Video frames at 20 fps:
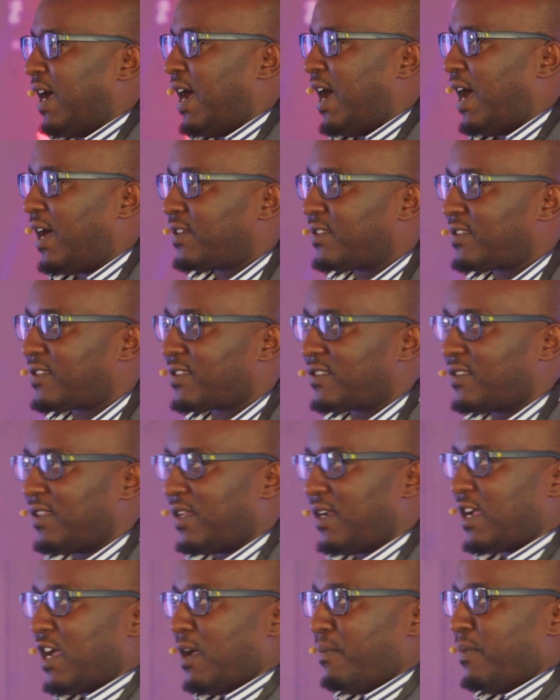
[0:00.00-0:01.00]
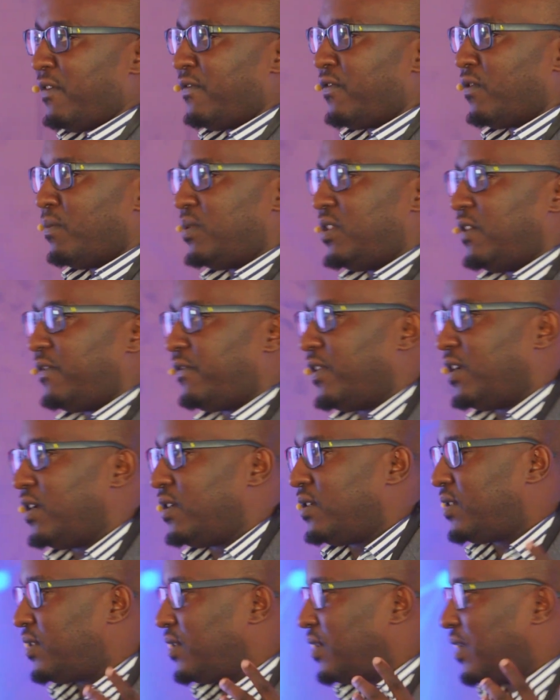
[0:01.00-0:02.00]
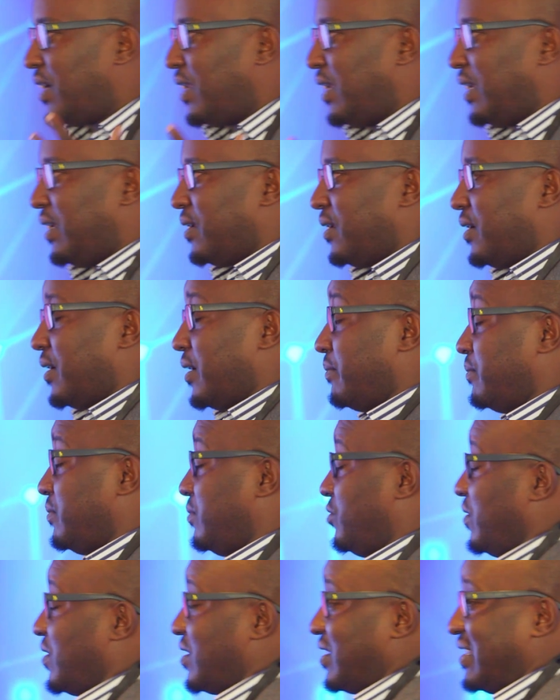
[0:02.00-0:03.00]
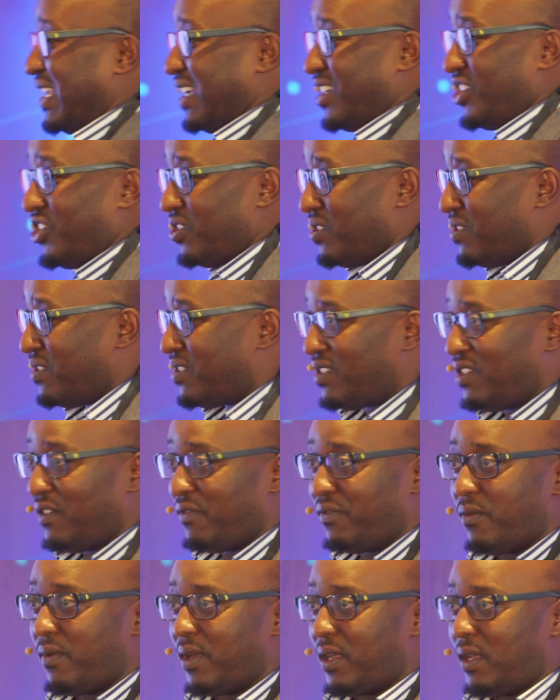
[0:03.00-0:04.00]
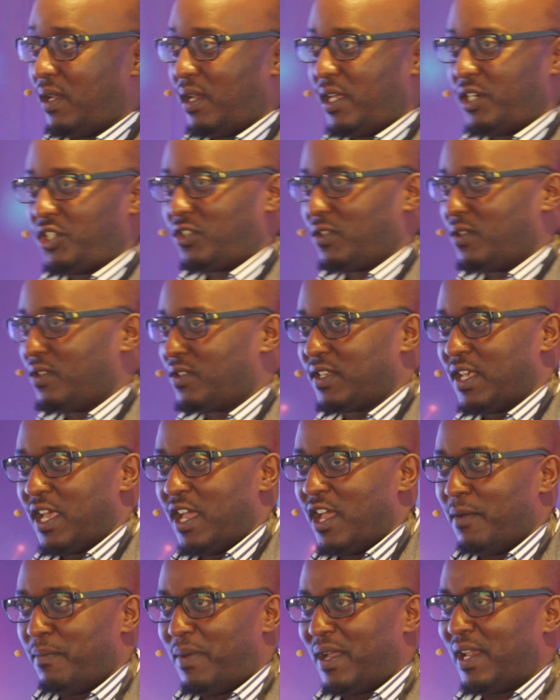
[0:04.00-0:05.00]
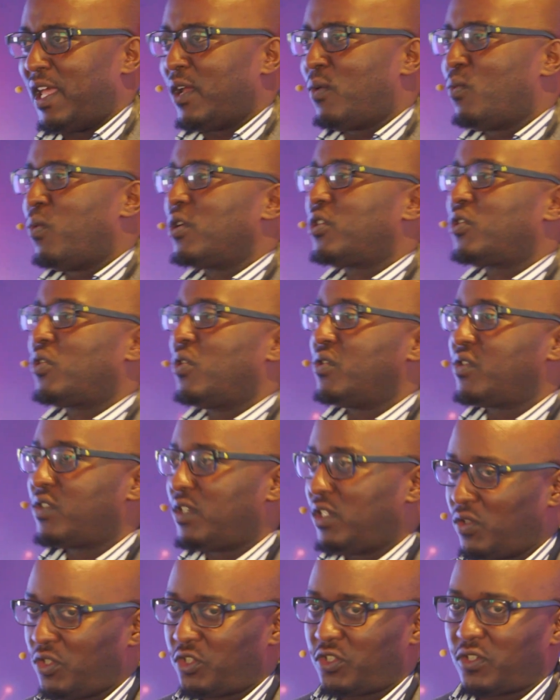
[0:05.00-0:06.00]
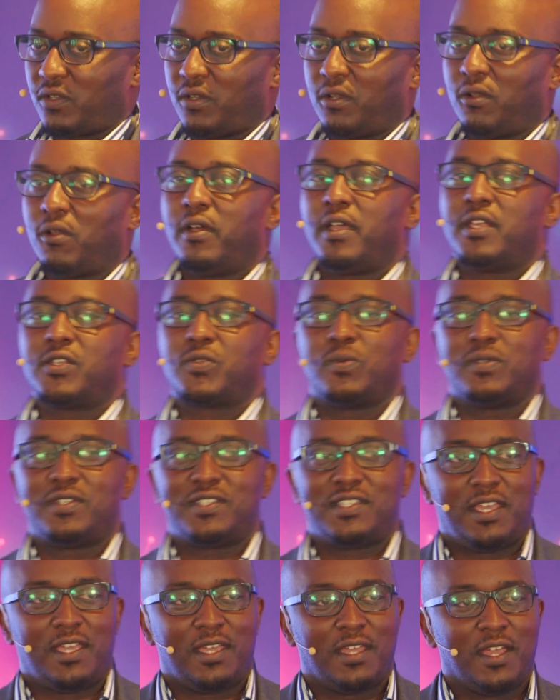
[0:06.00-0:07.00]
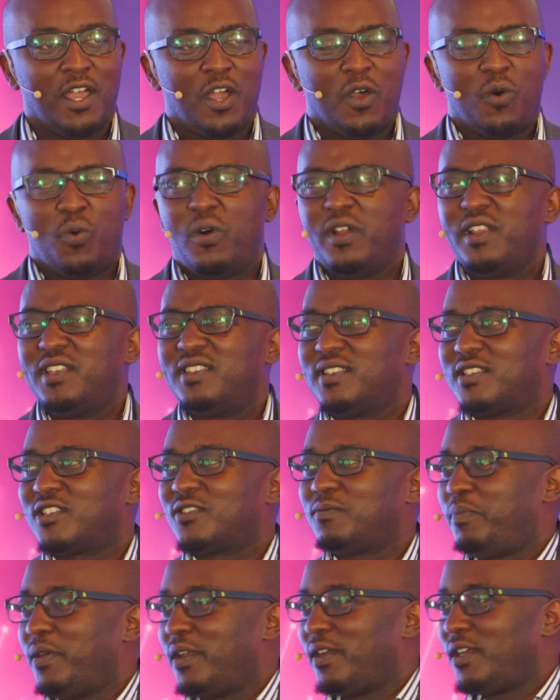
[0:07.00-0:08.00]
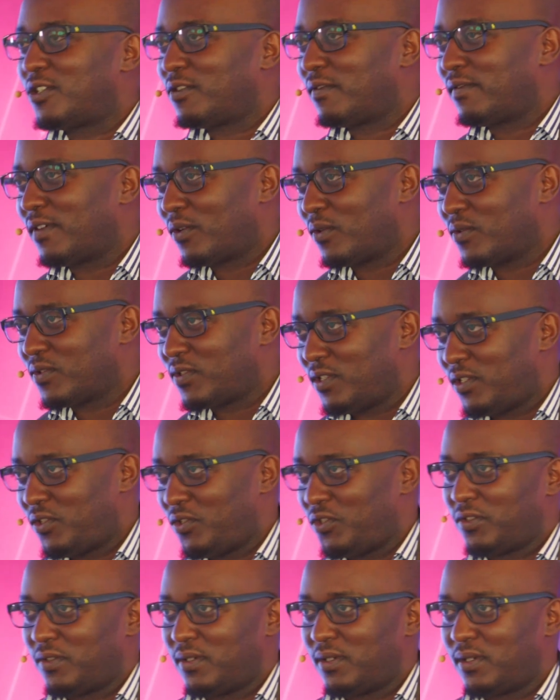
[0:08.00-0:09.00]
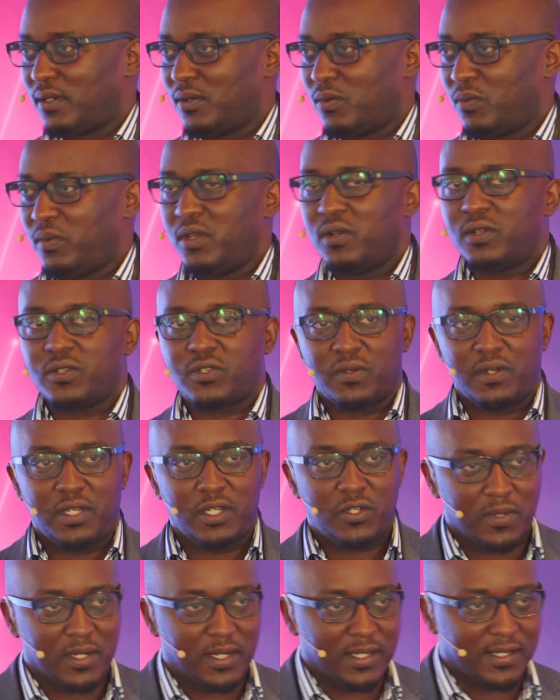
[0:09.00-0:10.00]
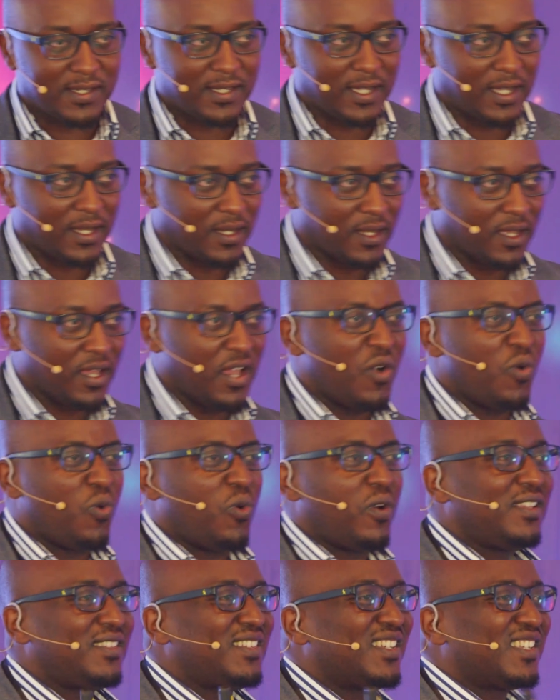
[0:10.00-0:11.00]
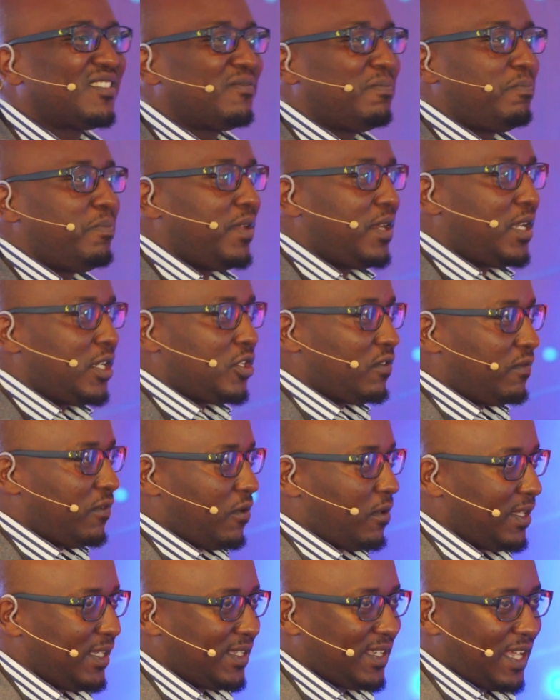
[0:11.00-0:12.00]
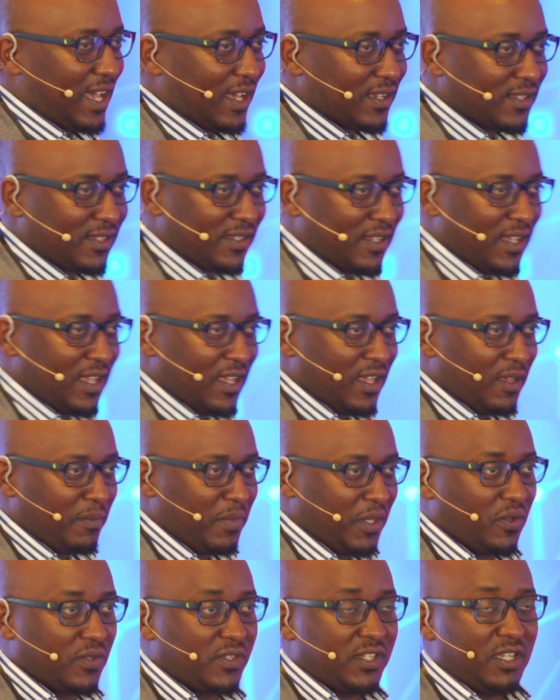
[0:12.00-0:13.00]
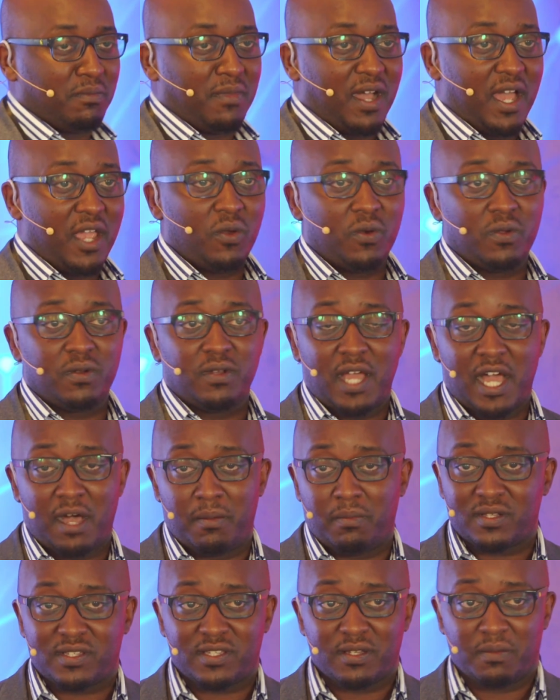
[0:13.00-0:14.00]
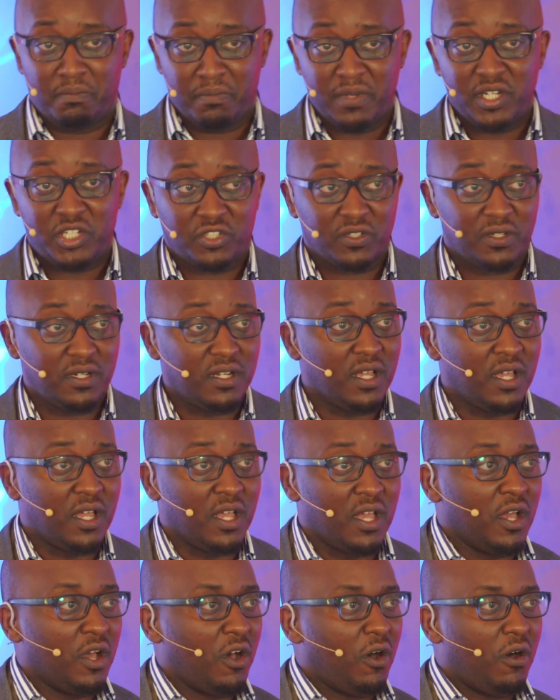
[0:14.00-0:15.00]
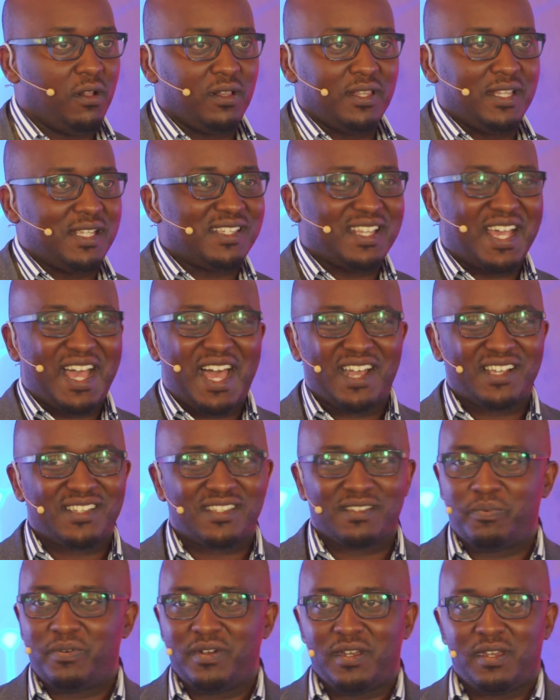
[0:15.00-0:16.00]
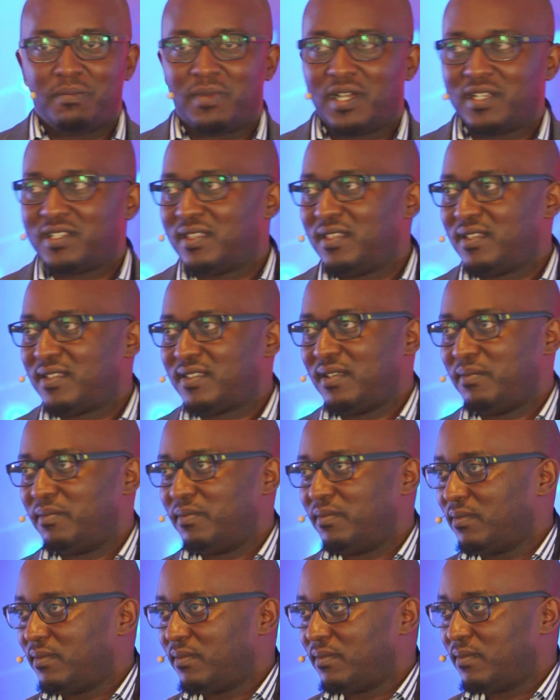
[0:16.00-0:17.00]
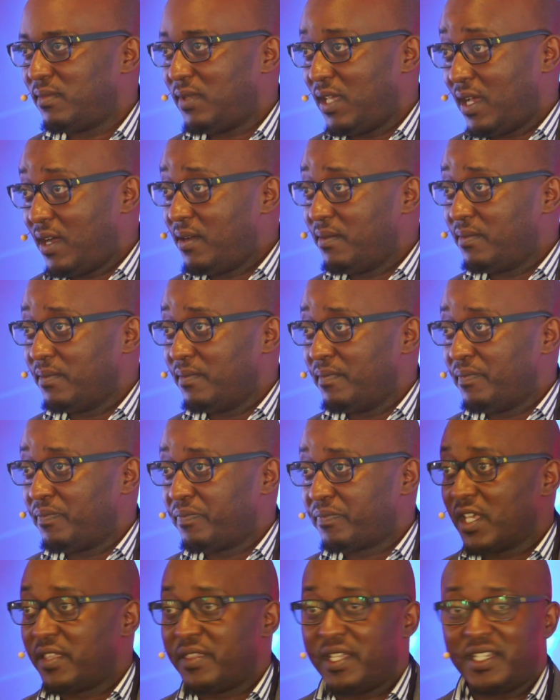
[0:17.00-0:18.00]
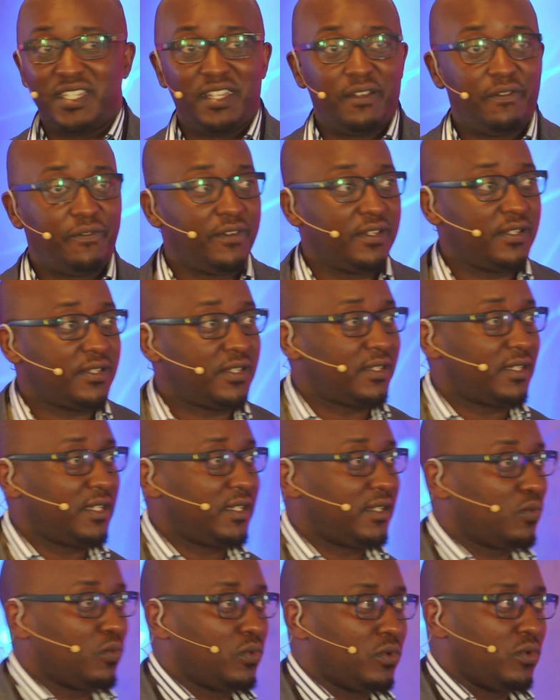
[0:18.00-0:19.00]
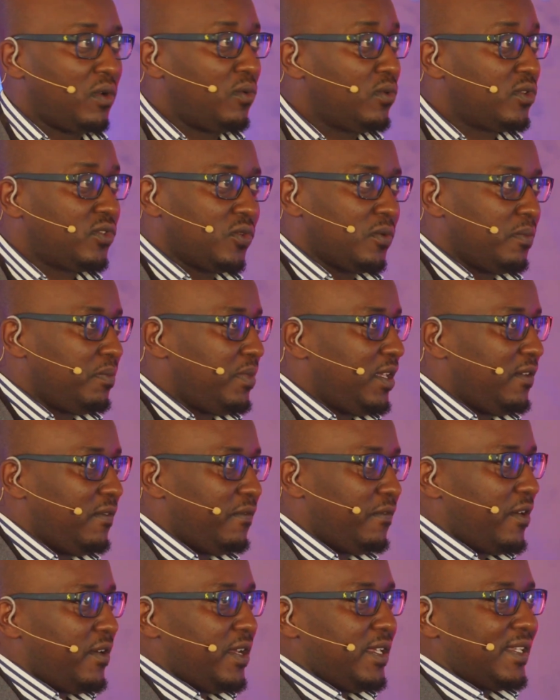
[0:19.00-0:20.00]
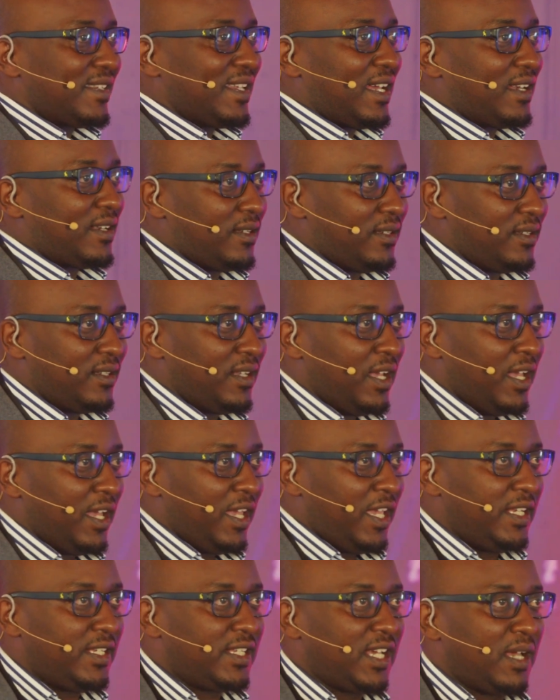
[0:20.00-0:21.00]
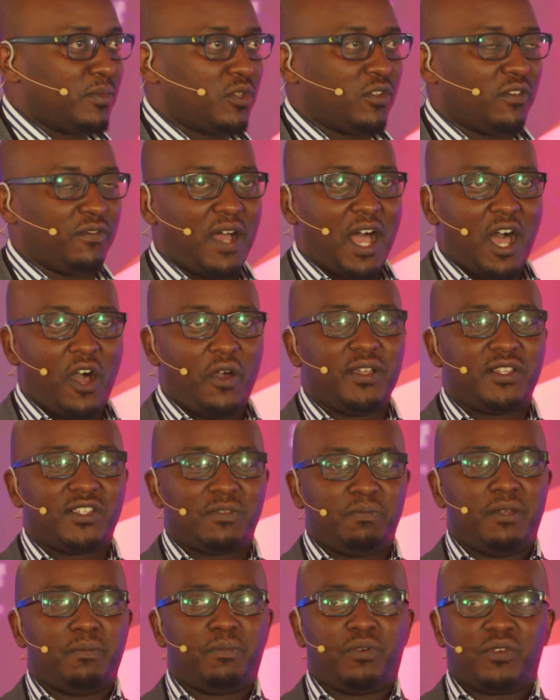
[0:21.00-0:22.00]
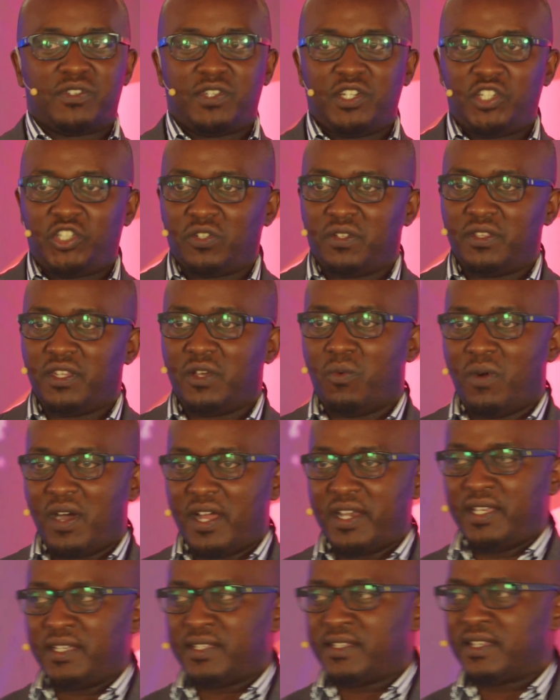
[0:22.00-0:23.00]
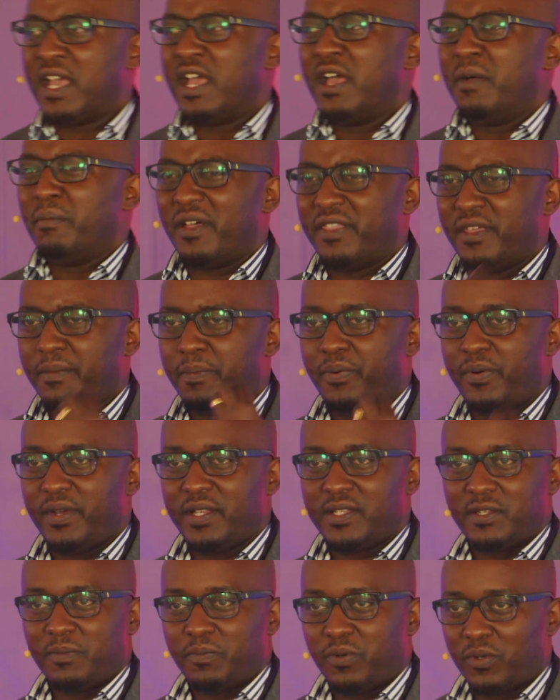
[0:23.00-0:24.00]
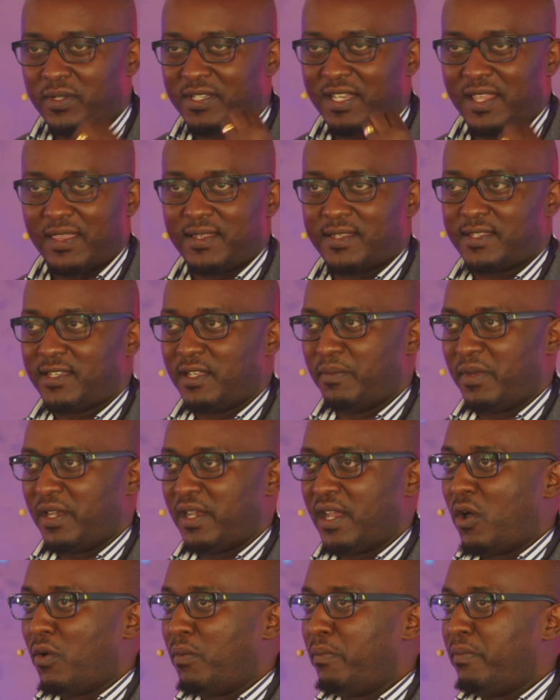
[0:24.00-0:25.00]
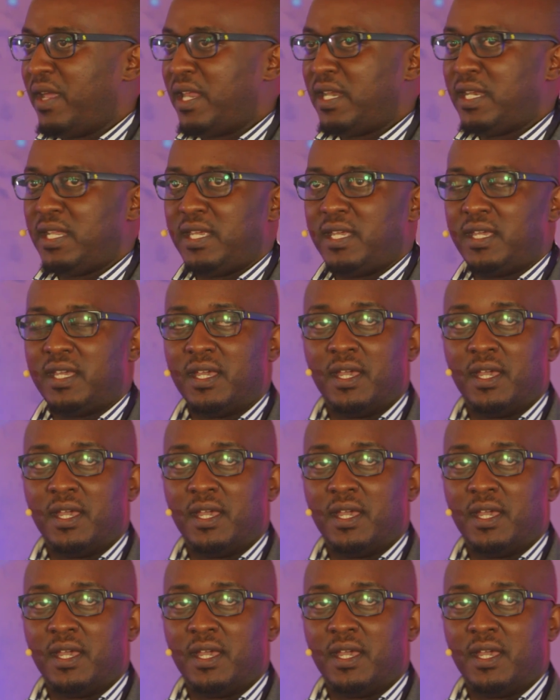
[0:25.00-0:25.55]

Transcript: acts that are coming from different jurisdictions, different regulations. But like what constitutional lawyers would say, what is the spirit of the Constitution? We also need to understand what is the spirit of all these acts. Because in my own humble submission, all these acts are pretty much the same. Yeah? The differences would also be very subtle in terms of how it's been positioned, the wording, but the principles are the same. And now many,